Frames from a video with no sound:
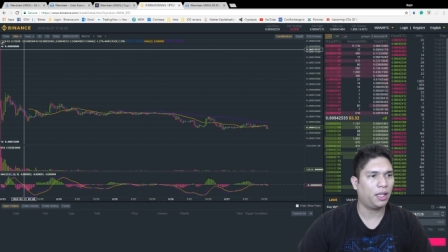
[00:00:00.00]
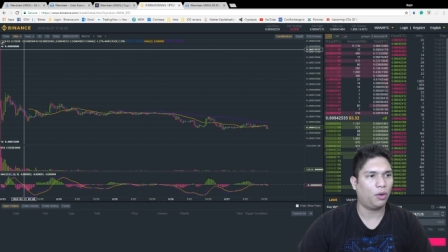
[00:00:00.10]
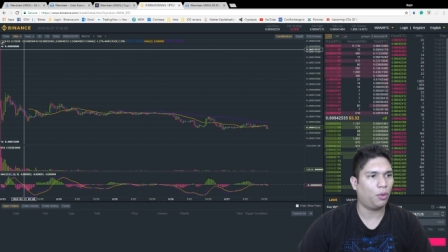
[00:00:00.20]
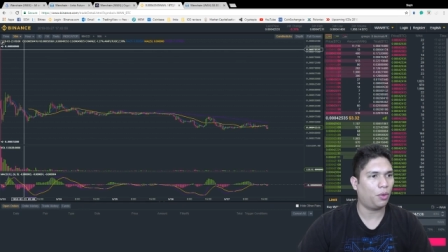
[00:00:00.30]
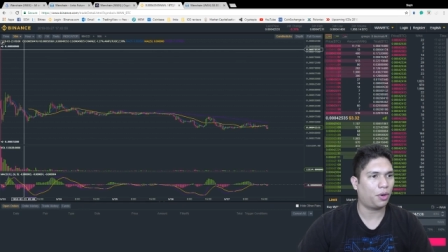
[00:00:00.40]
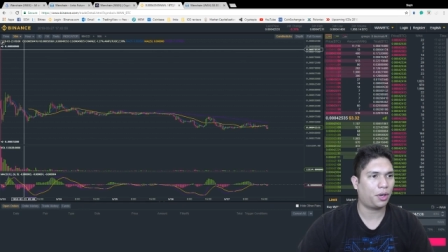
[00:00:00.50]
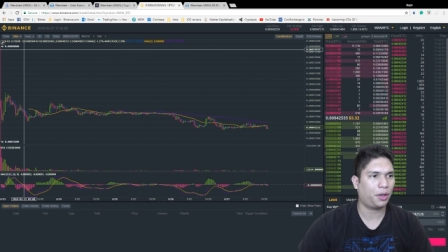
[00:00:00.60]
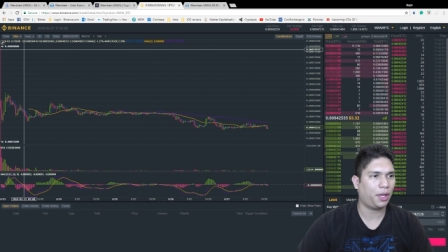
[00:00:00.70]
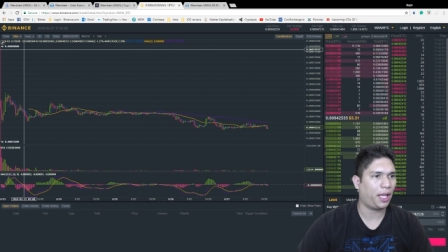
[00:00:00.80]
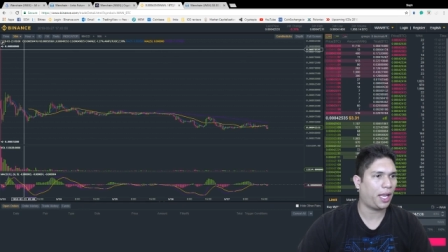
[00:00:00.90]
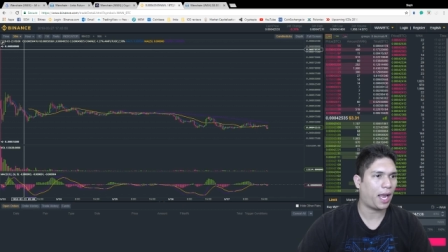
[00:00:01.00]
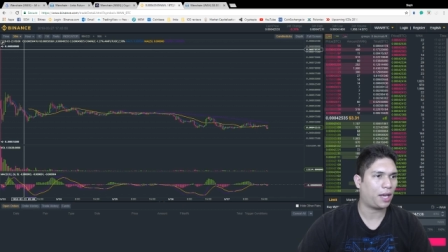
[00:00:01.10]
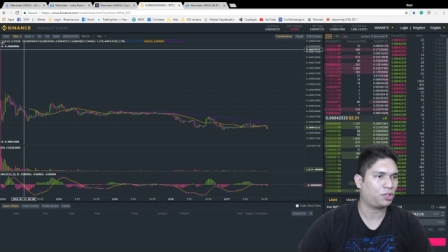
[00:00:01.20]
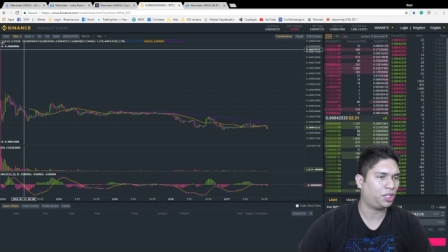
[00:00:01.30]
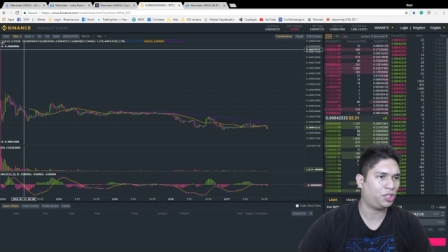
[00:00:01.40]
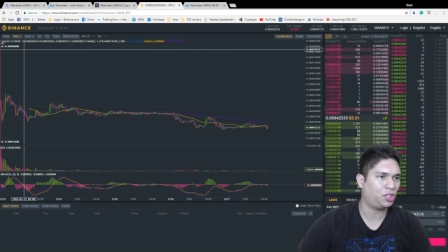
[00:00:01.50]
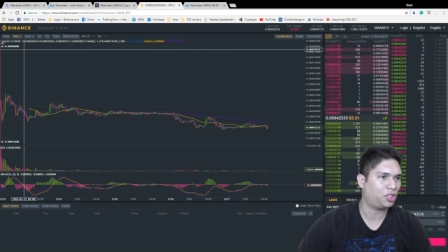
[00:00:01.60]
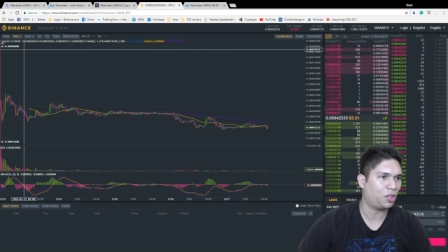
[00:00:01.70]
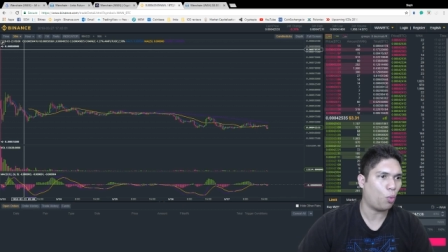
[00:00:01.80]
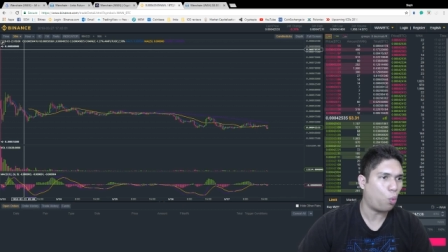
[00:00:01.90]
or he actually
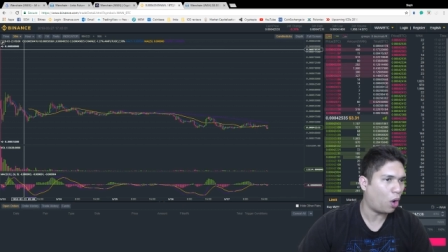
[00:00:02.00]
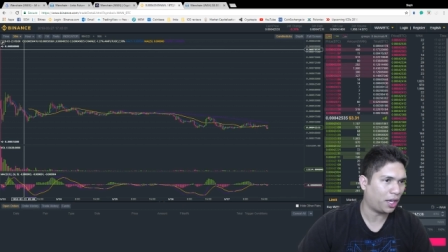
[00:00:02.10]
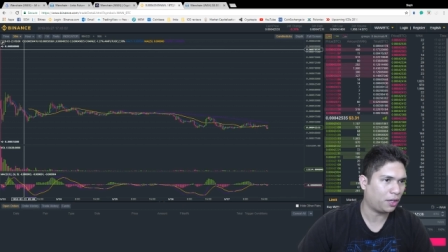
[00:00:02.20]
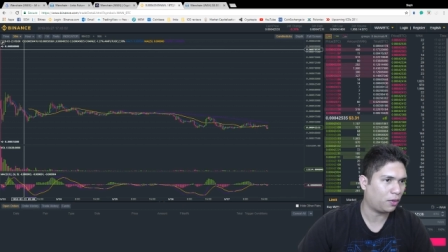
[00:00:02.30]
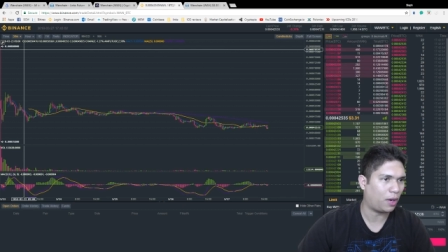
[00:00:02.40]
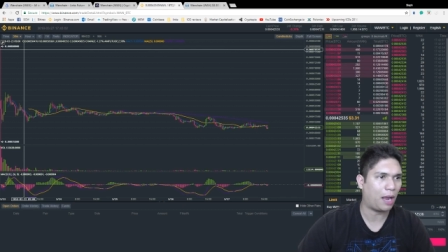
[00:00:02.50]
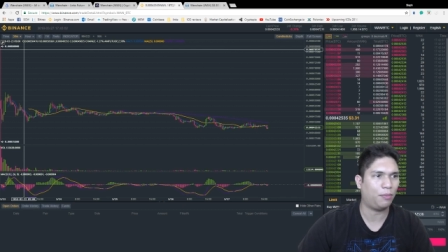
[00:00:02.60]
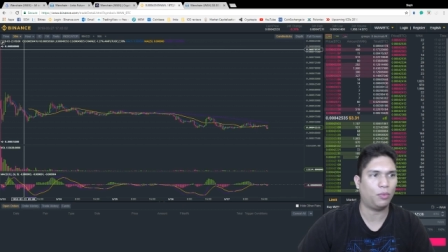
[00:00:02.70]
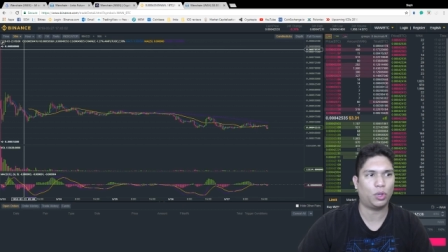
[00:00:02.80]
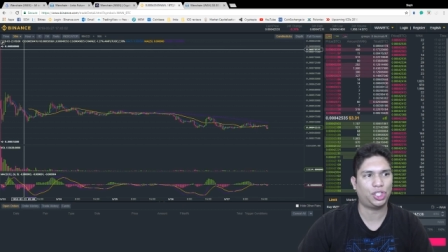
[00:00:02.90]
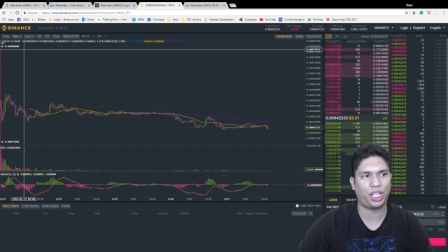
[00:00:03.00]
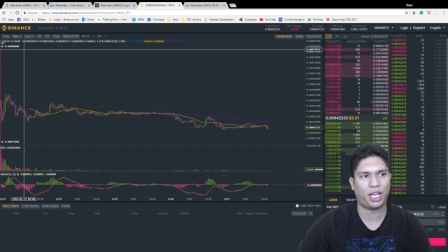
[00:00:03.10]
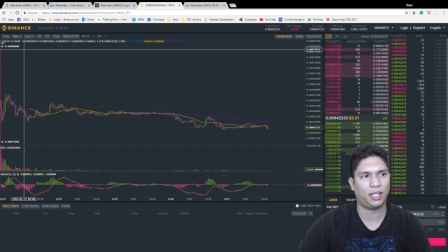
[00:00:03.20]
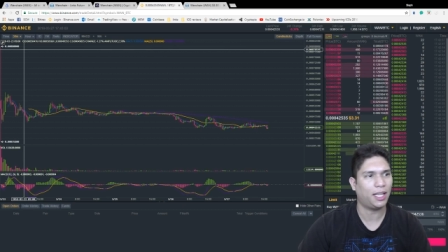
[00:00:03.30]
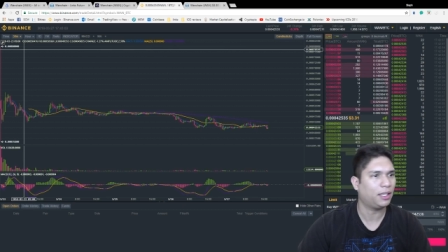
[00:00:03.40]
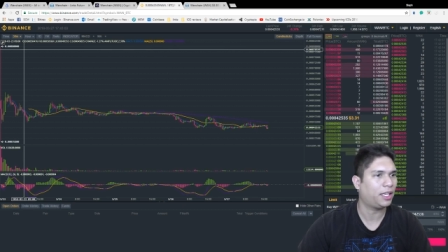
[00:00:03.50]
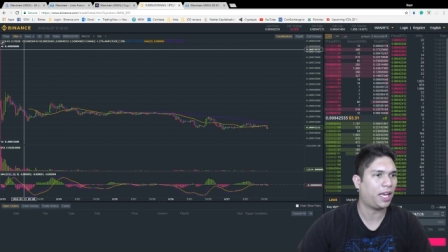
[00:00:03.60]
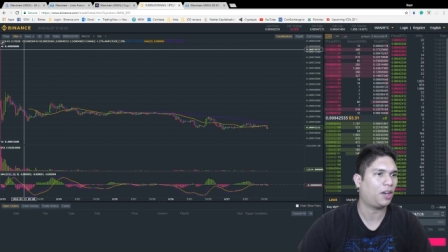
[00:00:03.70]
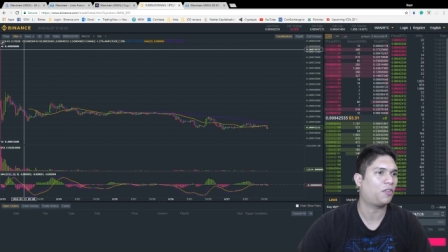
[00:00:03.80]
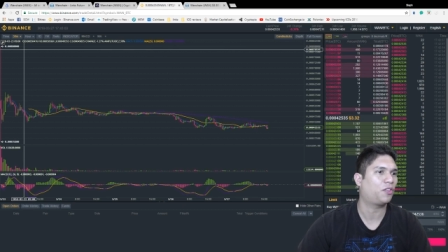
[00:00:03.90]
just wanted to grab Wanchain, didn't
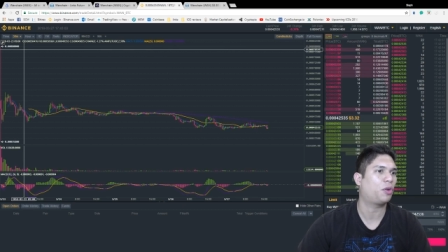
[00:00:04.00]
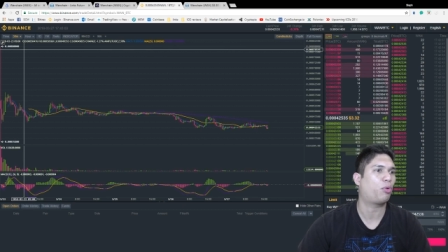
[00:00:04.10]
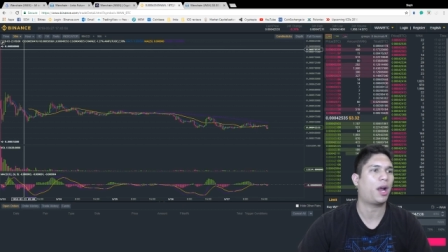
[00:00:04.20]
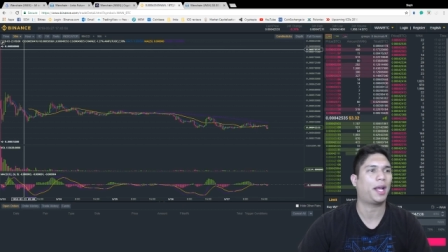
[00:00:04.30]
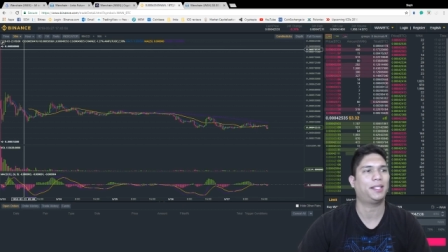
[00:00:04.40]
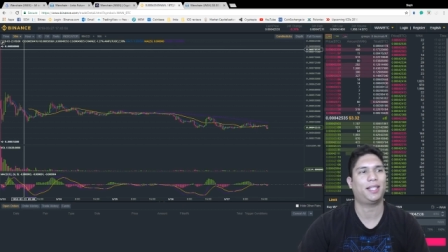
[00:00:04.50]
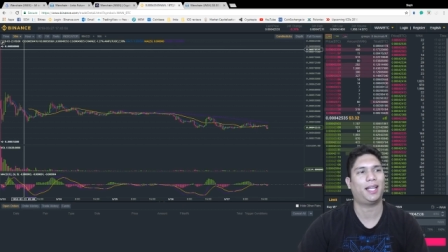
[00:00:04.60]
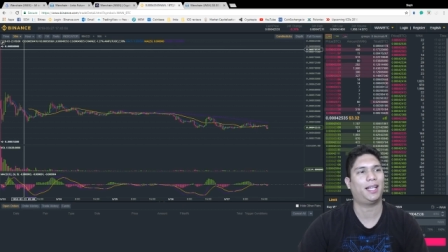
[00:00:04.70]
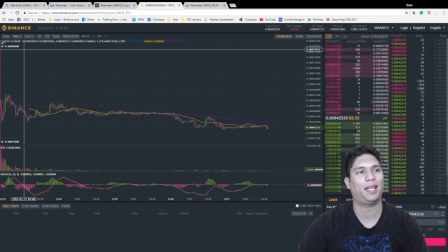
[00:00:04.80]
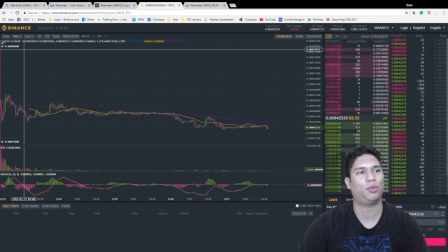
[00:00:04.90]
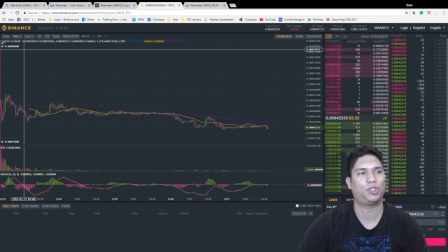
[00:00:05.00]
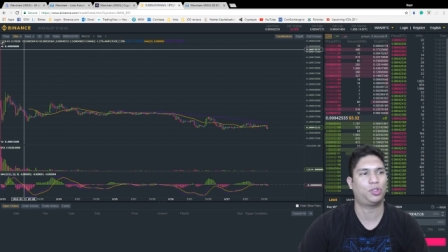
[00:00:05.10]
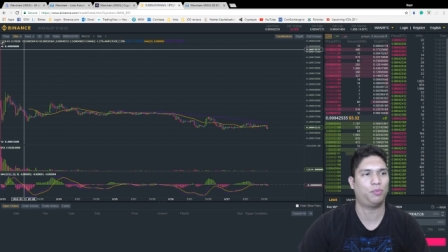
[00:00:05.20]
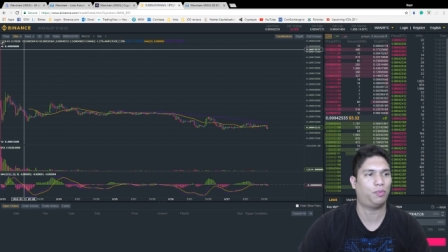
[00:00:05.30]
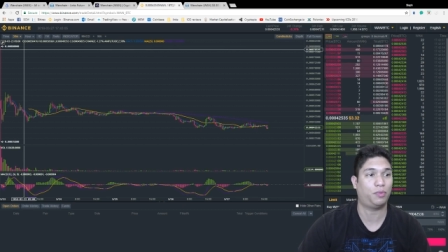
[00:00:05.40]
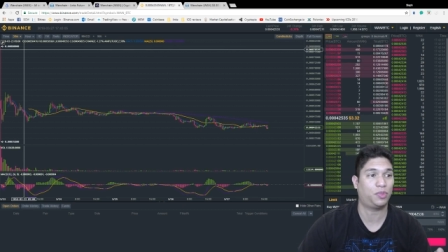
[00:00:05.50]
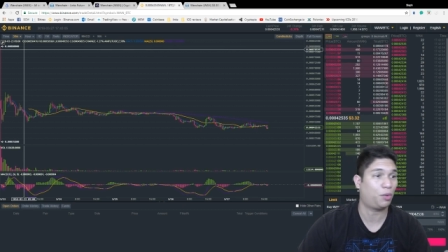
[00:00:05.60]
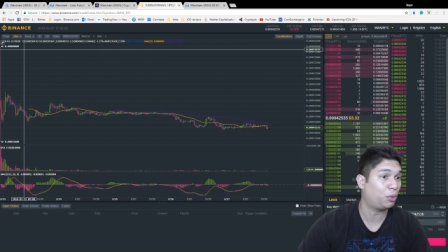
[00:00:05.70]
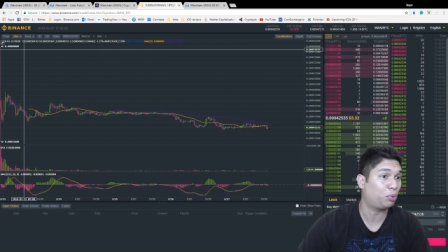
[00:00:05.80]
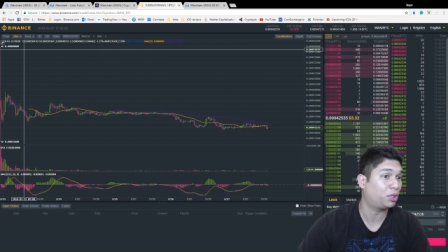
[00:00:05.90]
care for the price, and he was
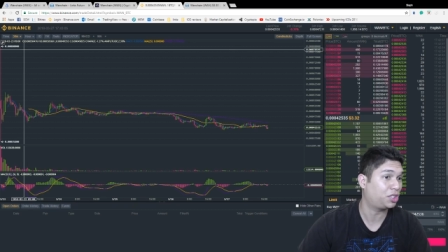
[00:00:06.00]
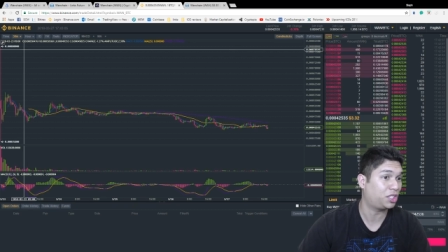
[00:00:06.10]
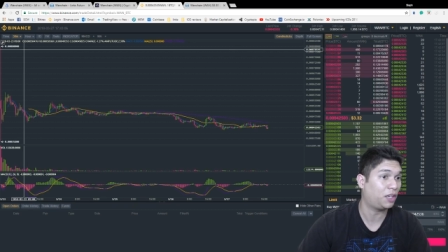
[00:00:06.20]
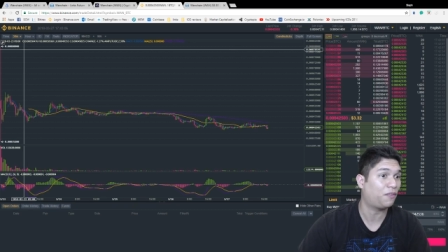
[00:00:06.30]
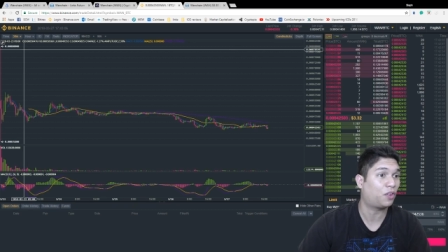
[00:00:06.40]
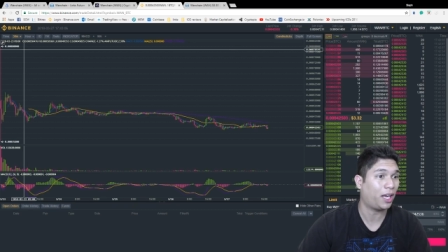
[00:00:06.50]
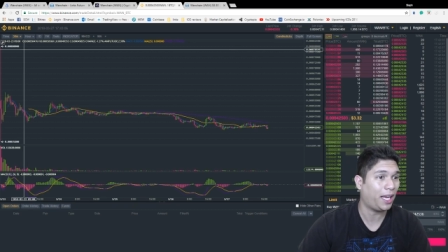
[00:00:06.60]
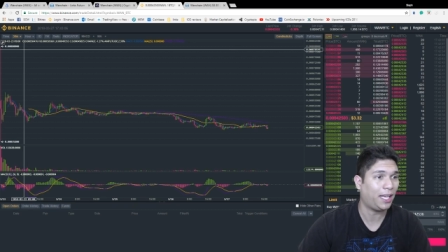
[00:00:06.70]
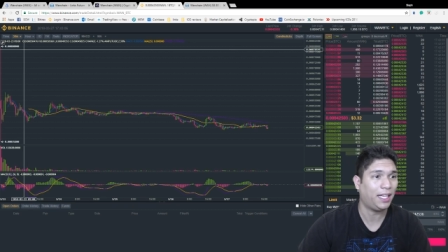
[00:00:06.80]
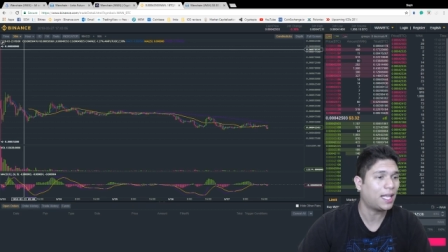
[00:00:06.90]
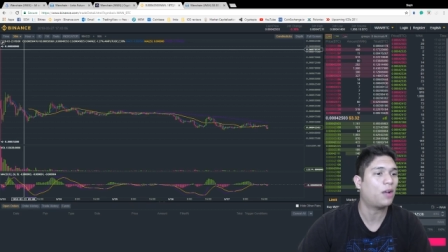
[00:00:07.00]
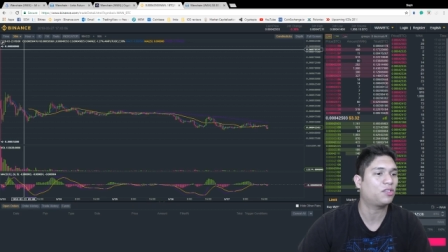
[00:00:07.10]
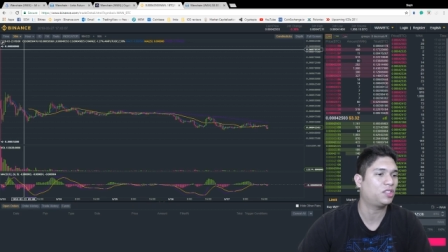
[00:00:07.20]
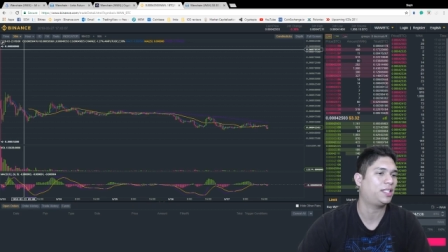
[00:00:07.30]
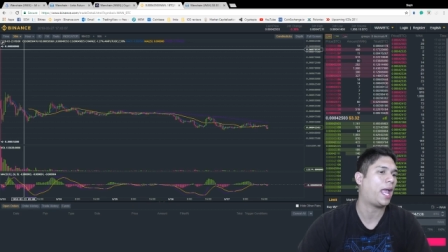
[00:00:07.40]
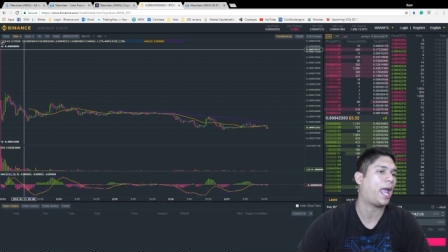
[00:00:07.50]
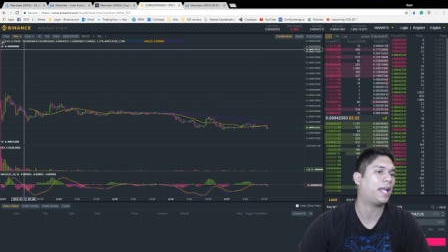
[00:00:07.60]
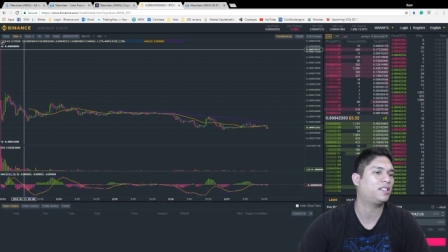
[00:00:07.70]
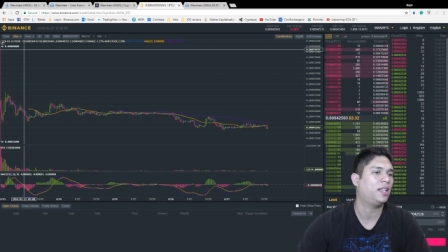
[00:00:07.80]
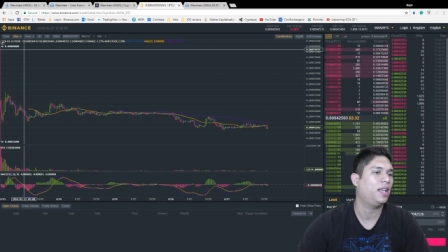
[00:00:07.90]
someone purchased it for eighty thousand
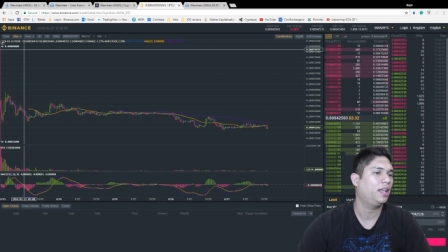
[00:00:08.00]
sats.